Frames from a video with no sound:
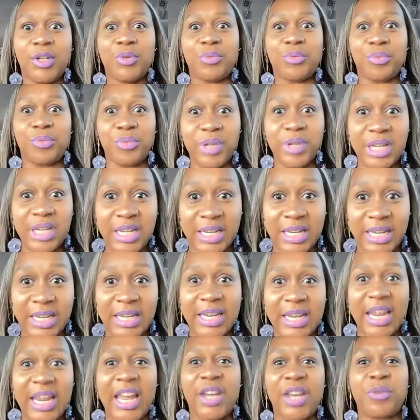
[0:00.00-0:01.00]
Read
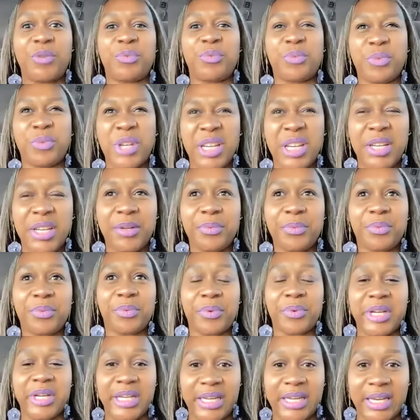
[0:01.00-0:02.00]
it and
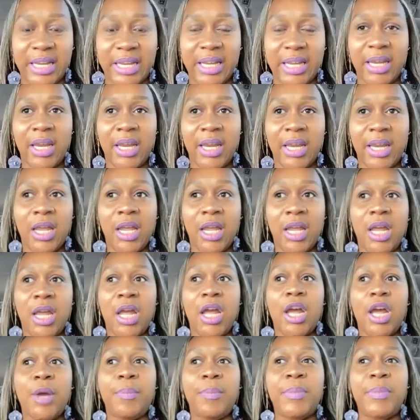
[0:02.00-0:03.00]
reread it,
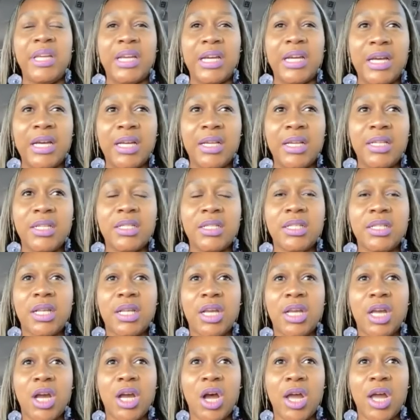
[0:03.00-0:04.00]
because
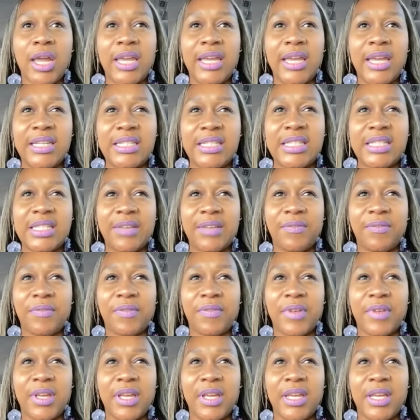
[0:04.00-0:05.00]

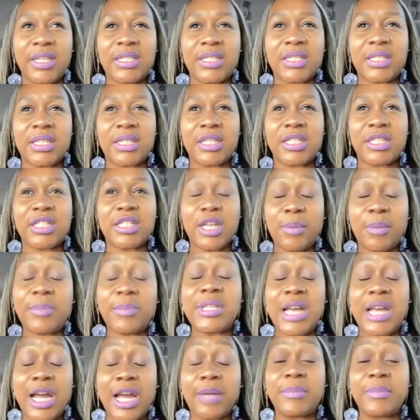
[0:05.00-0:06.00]
it's
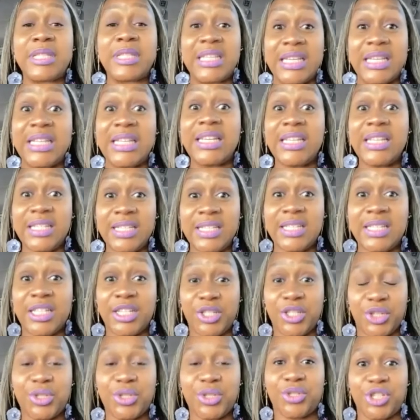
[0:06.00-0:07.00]
sometimes
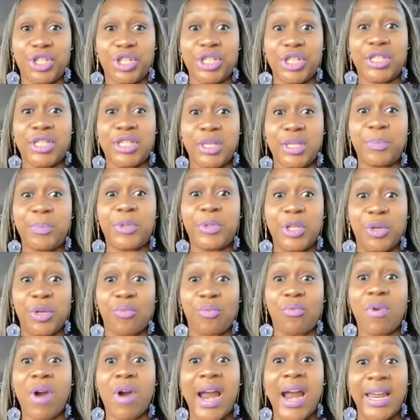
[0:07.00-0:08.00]
easy to just simply
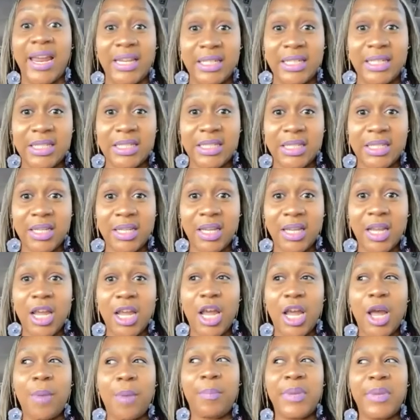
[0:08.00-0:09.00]
write,
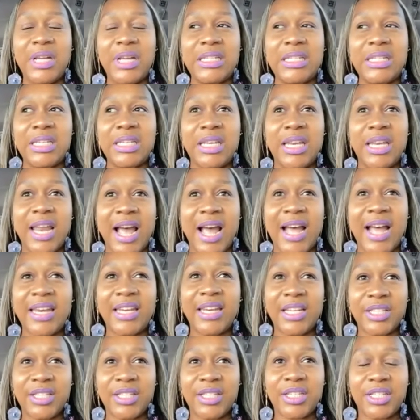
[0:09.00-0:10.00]
but not
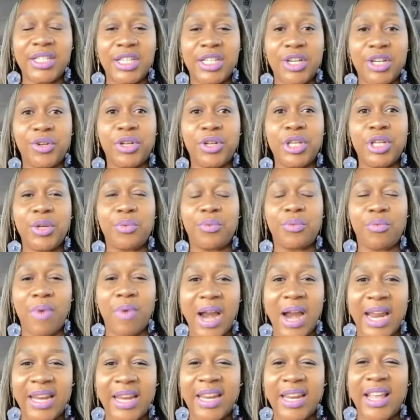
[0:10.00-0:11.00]
necessarily
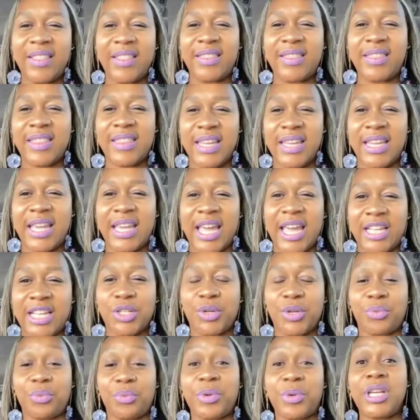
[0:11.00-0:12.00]
write and think as
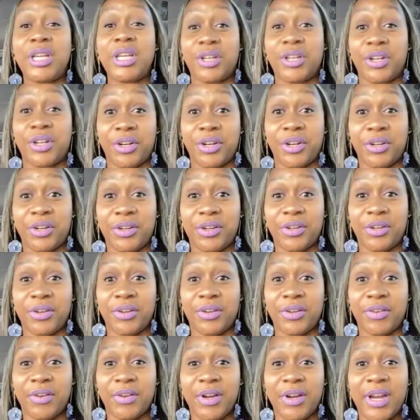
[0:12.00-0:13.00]
a reader.
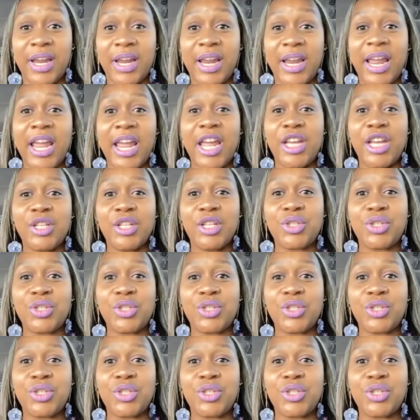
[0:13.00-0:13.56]
And